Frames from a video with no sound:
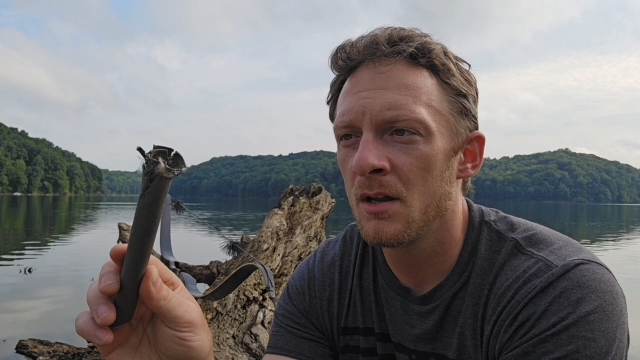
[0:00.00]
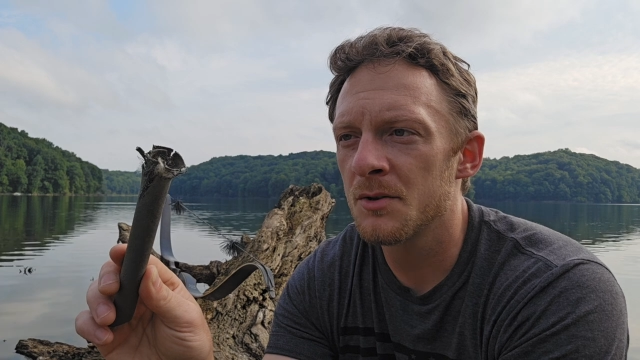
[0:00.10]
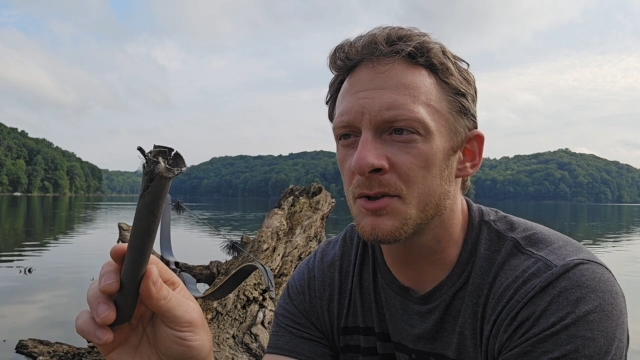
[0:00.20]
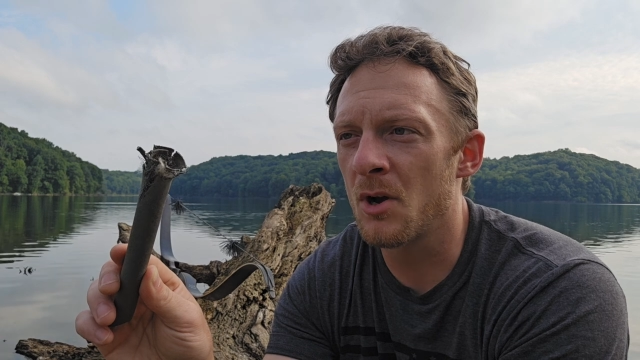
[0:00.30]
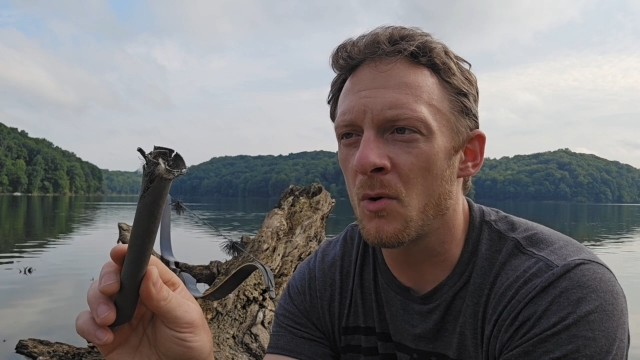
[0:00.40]

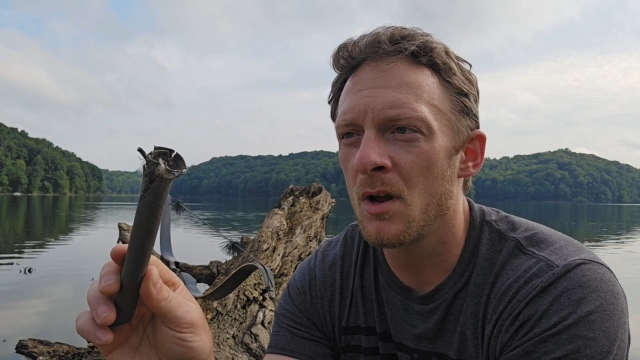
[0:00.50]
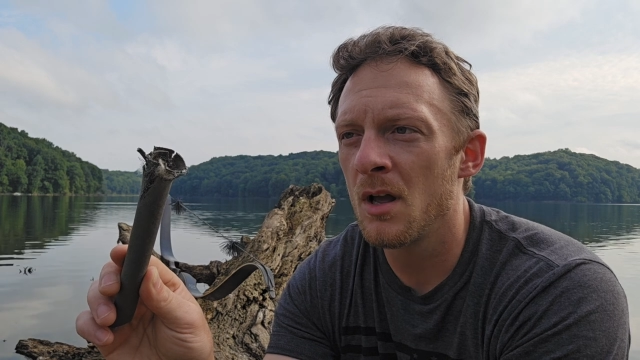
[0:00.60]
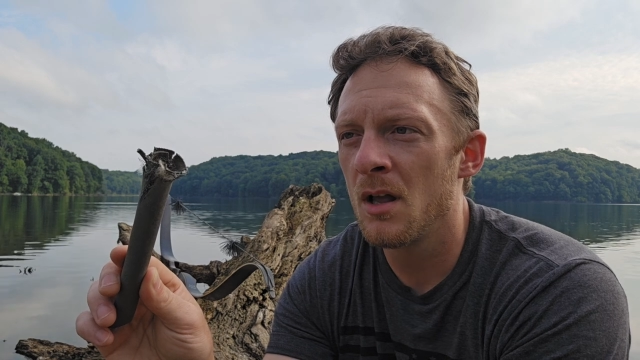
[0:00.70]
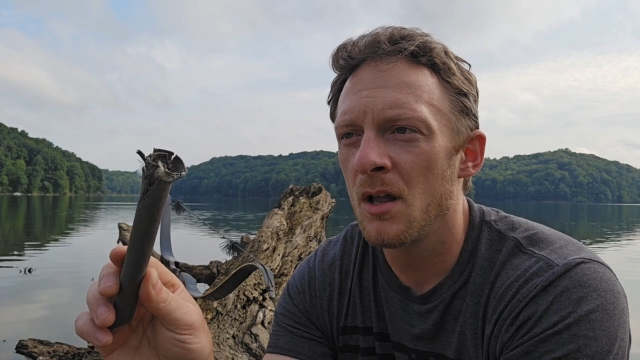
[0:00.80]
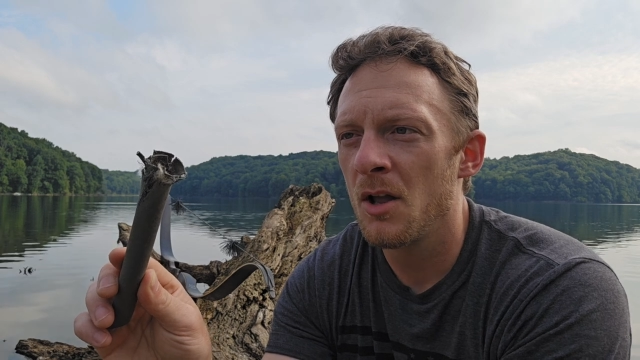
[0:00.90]
So
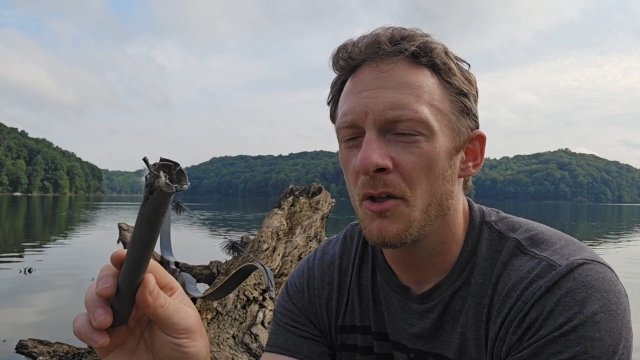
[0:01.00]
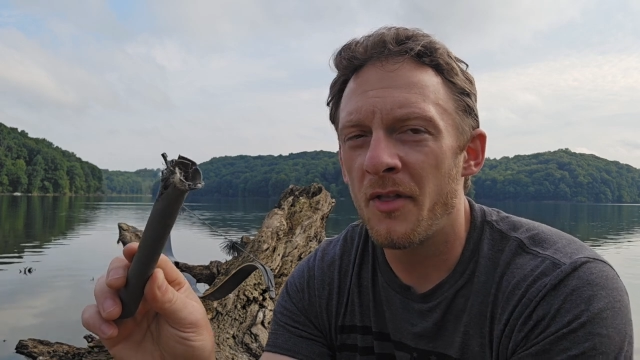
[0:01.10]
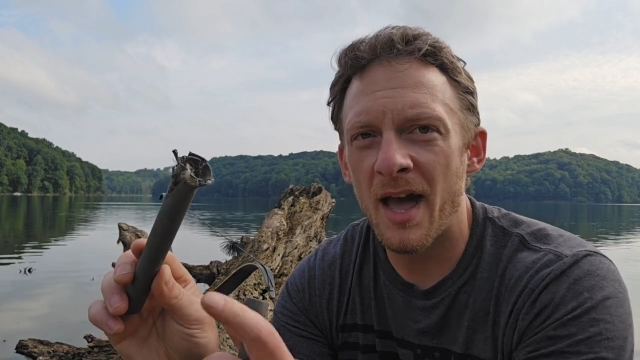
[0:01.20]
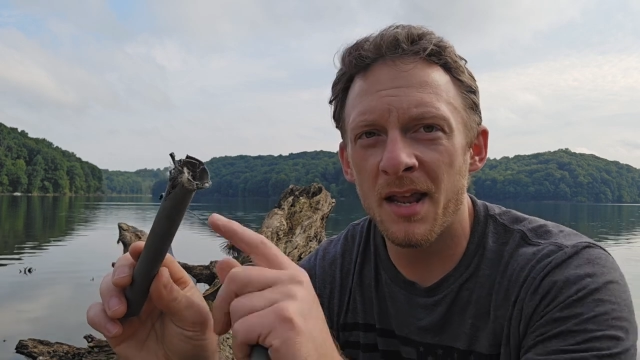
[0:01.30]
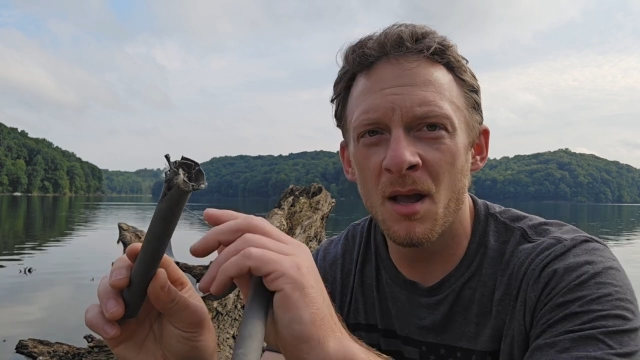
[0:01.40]

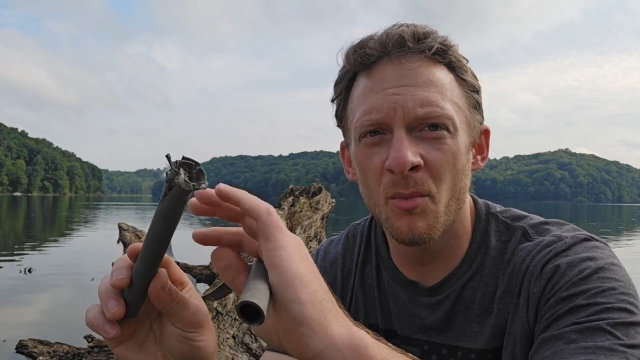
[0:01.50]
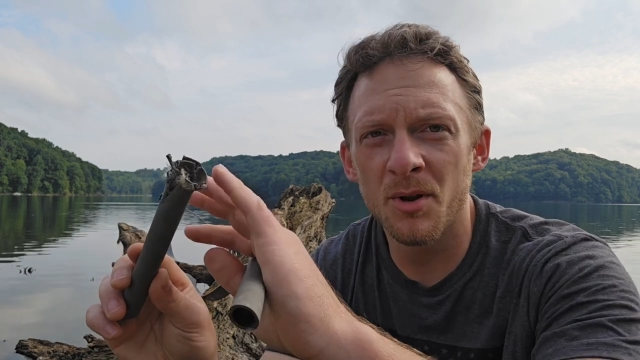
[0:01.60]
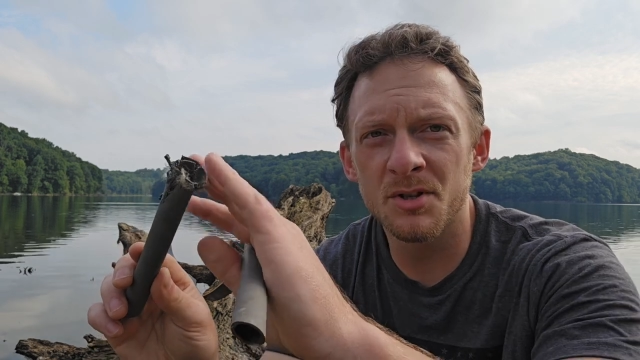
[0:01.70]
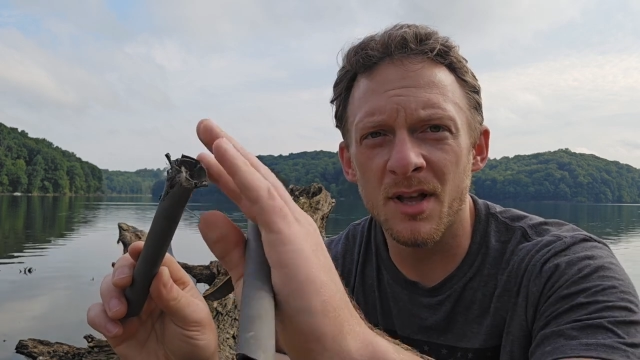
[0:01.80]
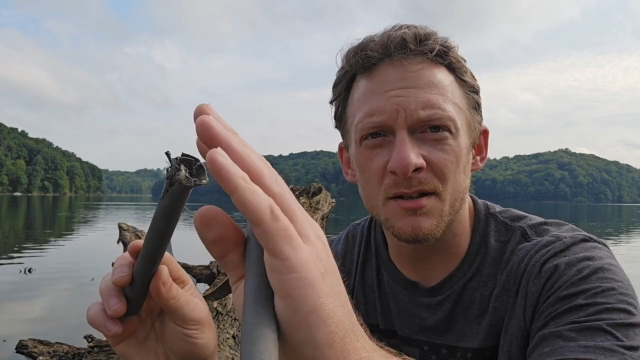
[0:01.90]
that
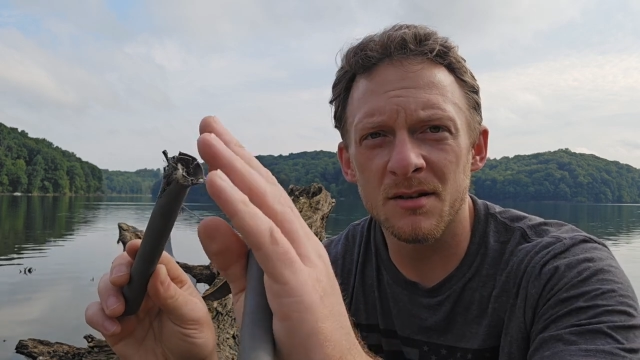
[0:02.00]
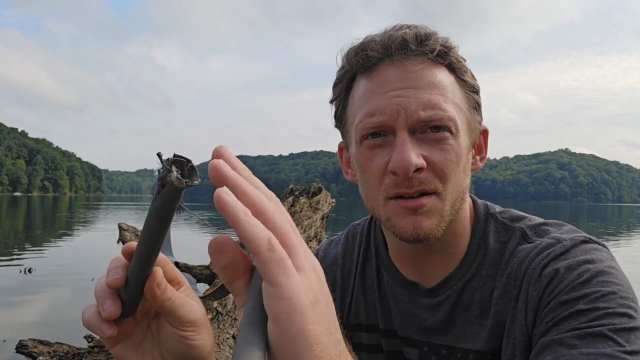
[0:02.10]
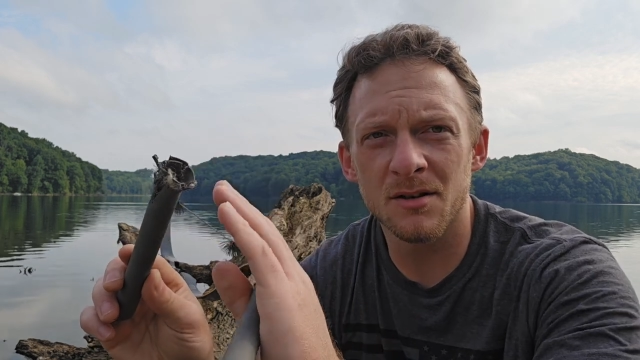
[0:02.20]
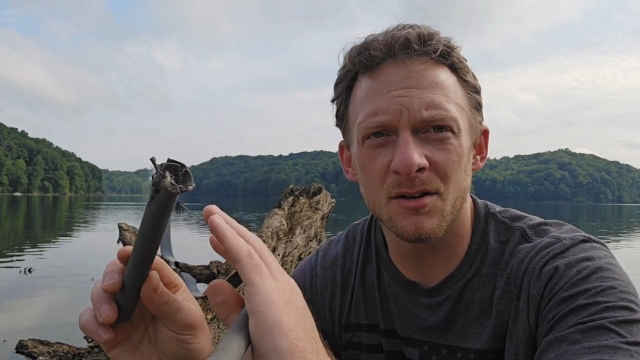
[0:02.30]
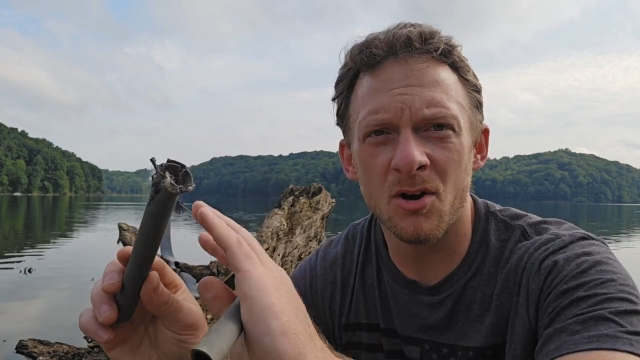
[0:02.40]
hemorrhage that's
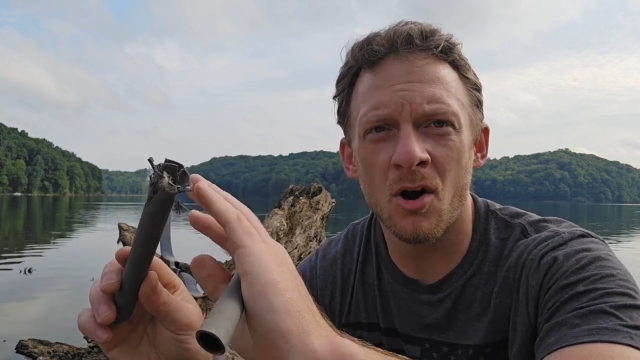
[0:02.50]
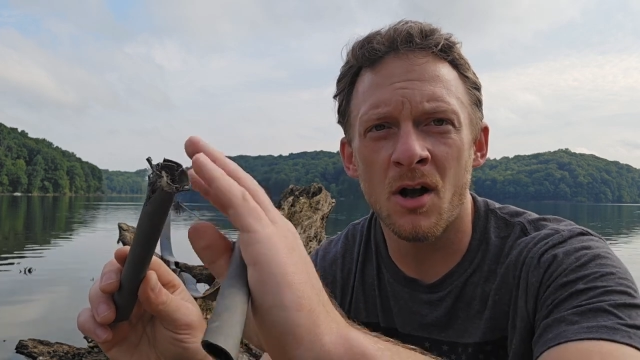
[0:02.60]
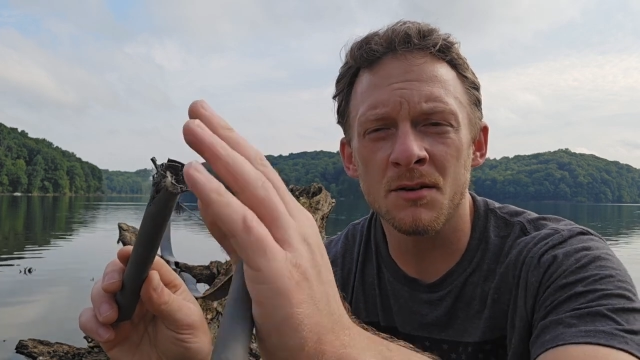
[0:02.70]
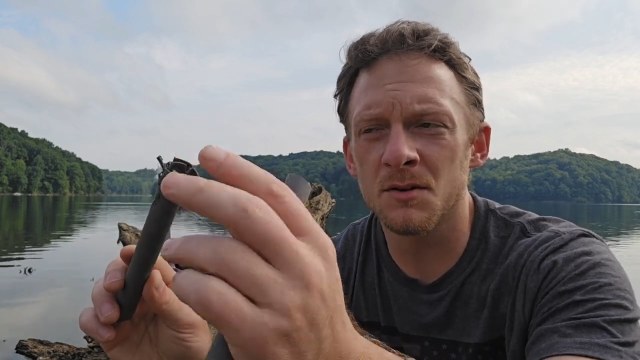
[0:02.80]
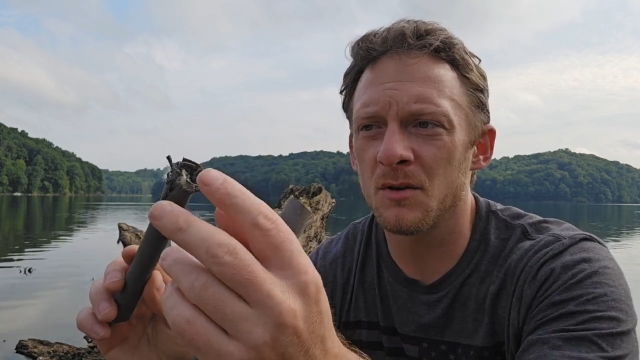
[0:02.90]

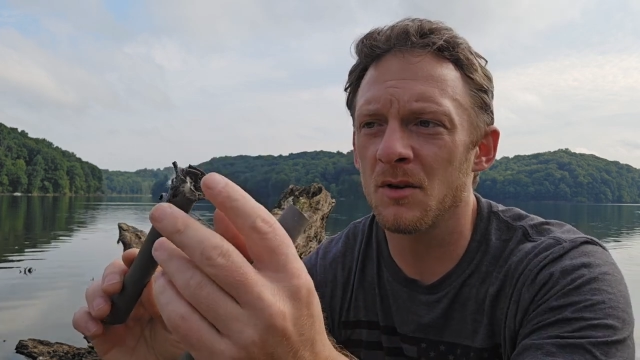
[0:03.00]
caused